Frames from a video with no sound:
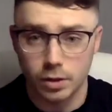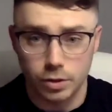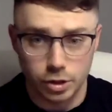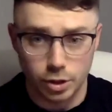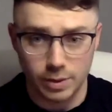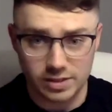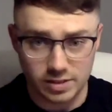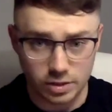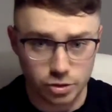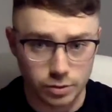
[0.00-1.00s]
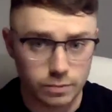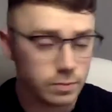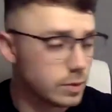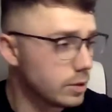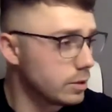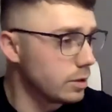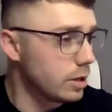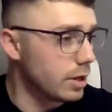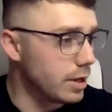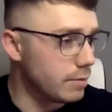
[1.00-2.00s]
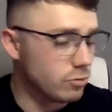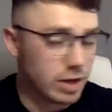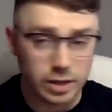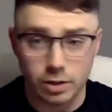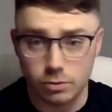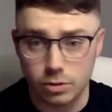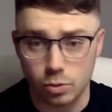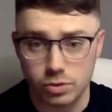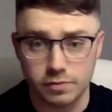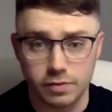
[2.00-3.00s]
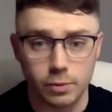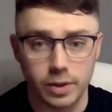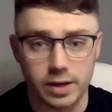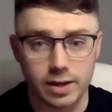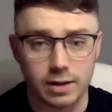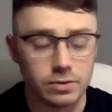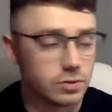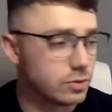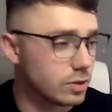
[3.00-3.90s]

US session, closing for the weekend.